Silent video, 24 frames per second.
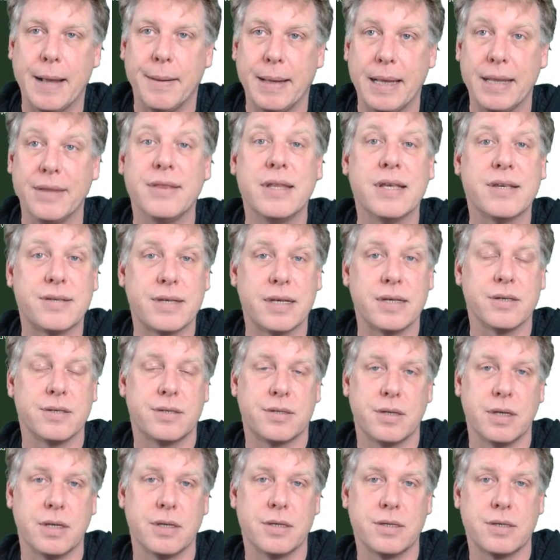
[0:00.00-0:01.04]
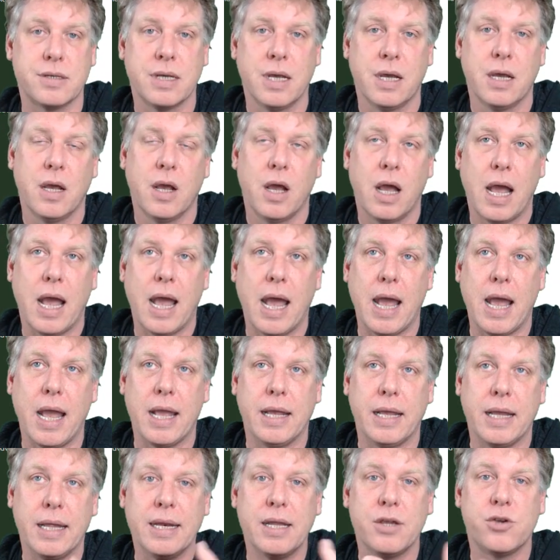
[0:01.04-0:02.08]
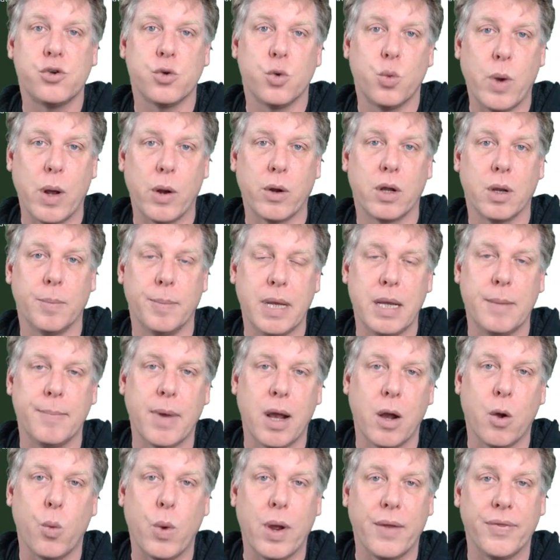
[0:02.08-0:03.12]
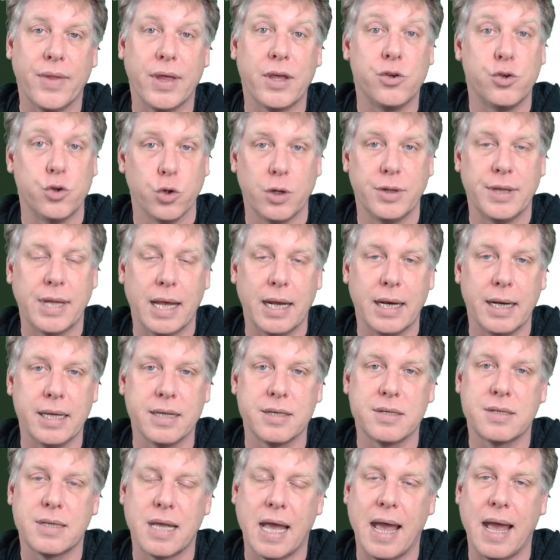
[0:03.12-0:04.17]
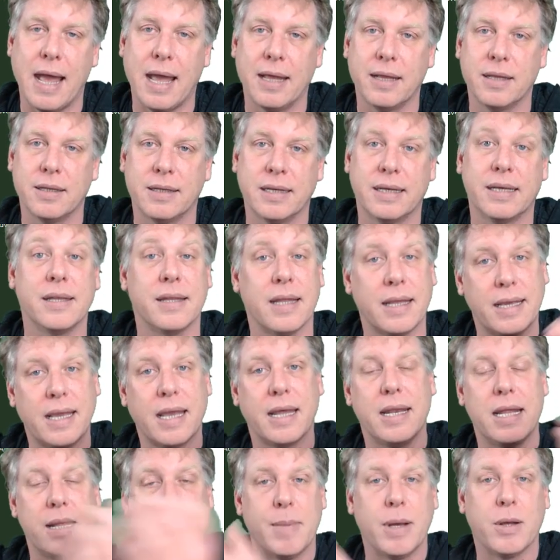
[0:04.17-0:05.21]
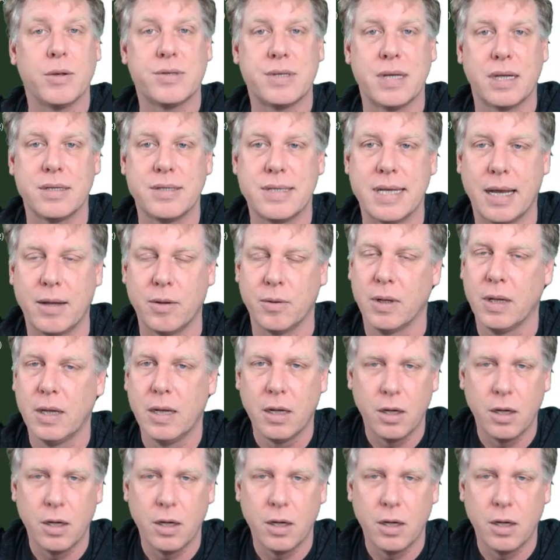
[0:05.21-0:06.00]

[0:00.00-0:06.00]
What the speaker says: in this instance, a initial welcome email when they join that list and they get an email sent out.